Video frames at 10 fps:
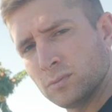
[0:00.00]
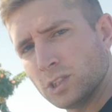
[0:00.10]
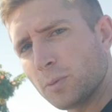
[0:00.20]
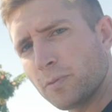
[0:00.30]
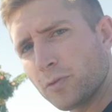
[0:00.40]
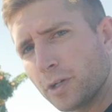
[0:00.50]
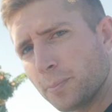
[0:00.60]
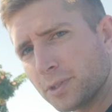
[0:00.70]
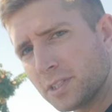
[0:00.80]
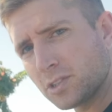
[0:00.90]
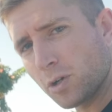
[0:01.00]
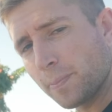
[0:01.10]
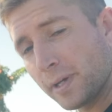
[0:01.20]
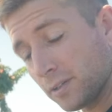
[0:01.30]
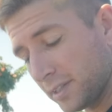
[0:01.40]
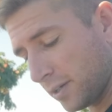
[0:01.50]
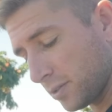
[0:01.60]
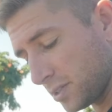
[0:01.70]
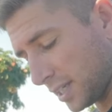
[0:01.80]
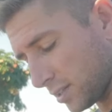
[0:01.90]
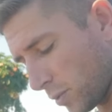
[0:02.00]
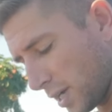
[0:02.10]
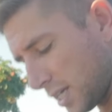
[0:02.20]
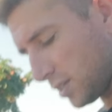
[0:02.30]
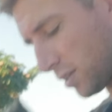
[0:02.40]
So before you put this door panel down or take it away, you're